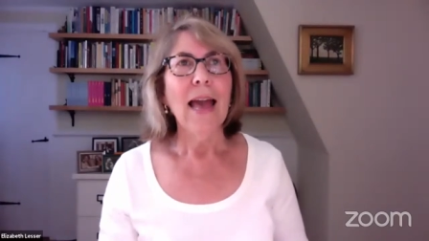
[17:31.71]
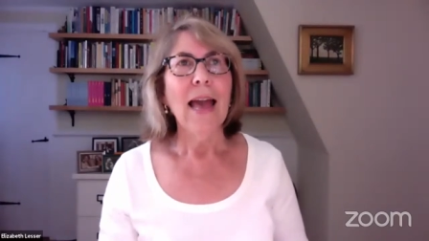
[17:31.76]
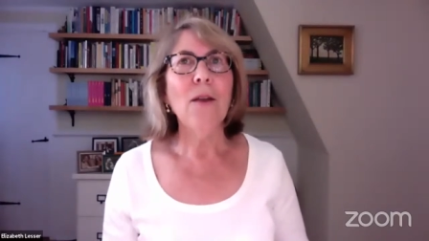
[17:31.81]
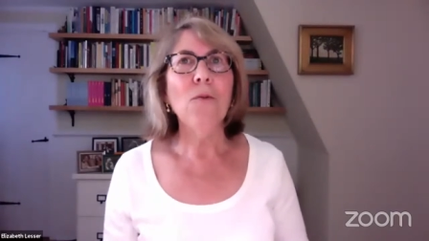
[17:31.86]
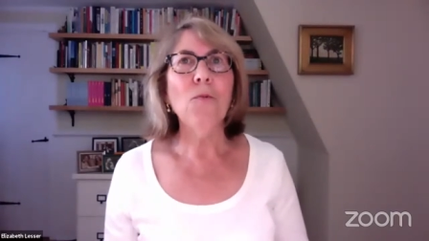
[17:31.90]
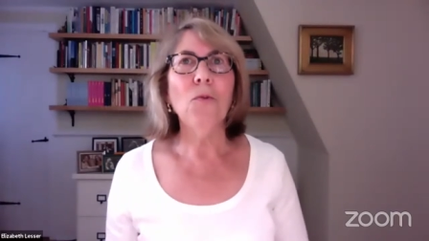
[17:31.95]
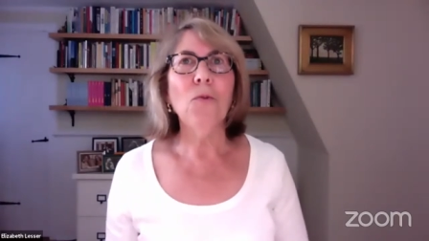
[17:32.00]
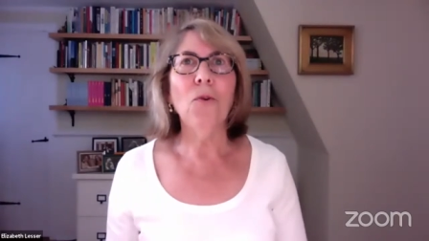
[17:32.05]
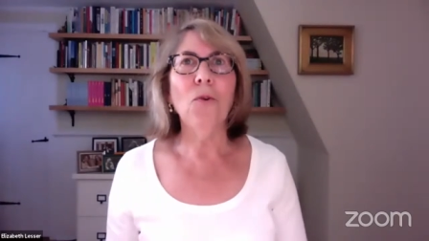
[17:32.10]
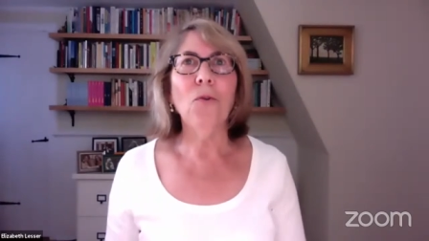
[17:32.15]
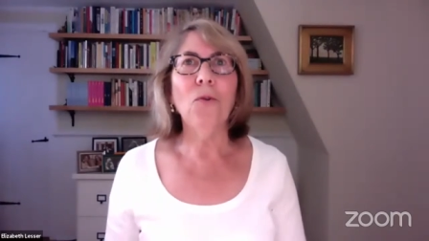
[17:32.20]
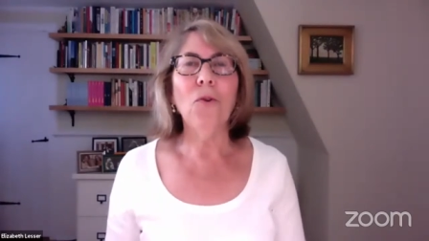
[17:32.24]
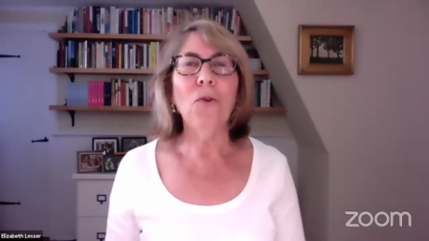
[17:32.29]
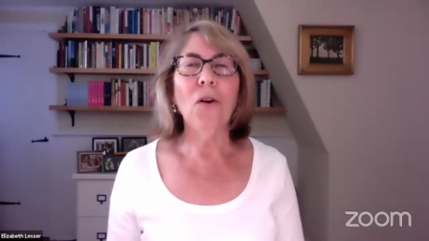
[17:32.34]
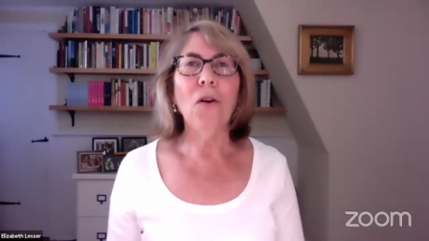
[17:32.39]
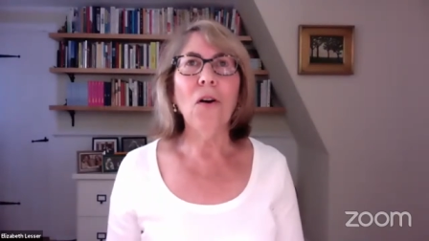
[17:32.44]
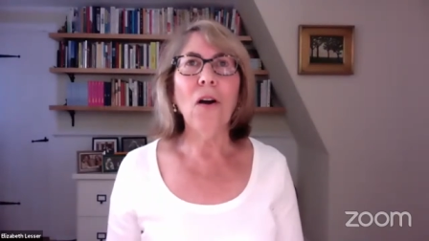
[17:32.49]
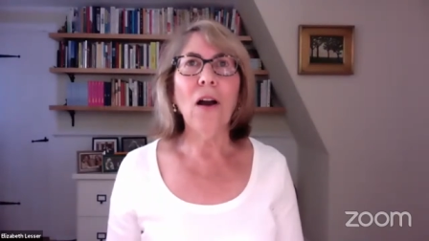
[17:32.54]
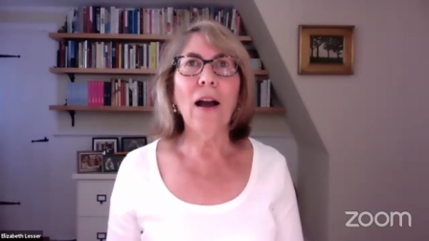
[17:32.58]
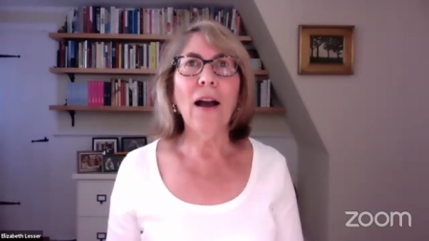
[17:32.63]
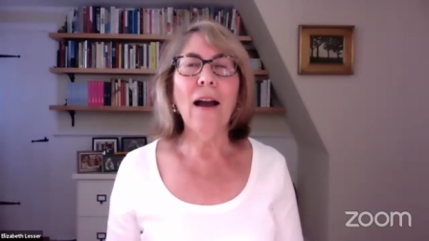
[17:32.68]
And
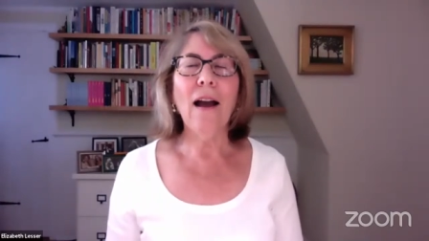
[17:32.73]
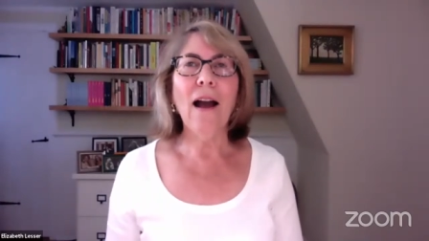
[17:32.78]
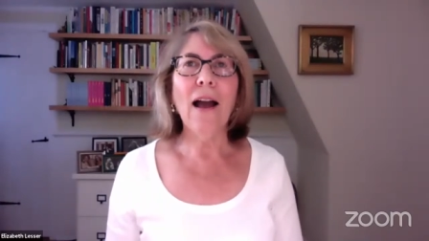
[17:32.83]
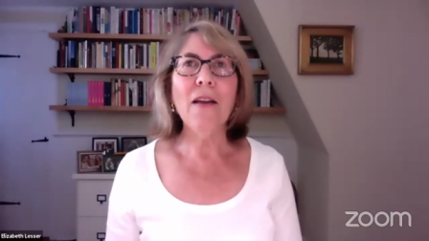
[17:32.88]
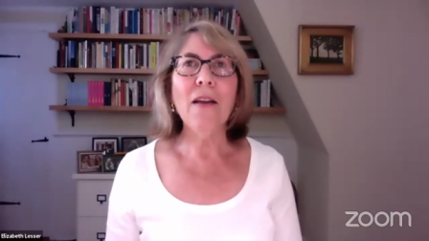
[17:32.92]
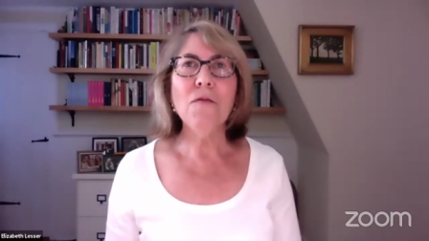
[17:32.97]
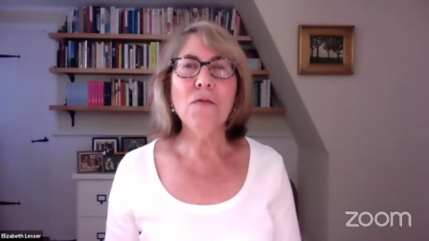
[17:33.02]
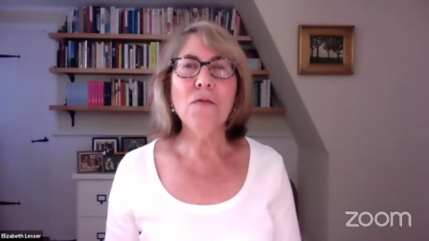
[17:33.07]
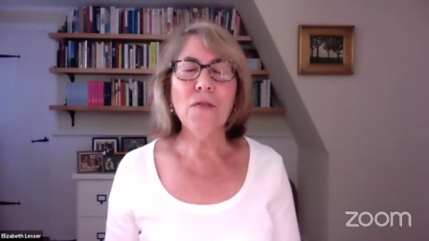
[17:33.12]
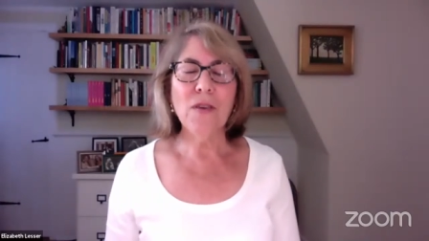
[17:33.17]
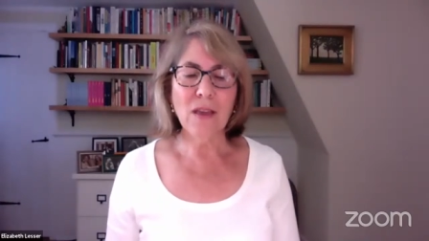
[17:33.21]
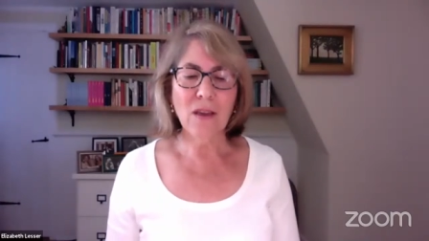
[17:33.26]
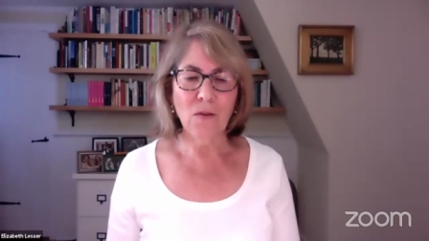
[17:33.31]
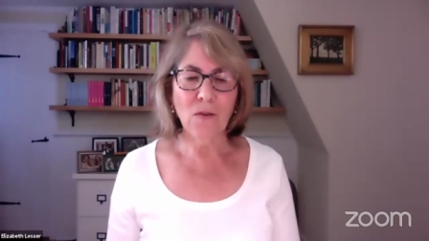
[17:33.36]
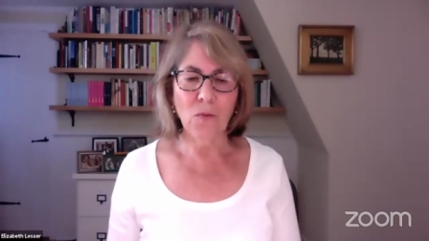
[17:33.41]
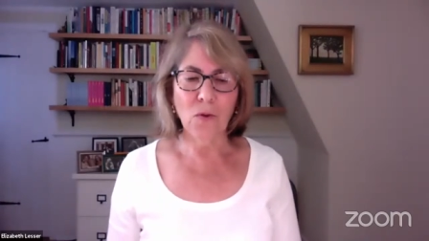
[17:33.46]
I think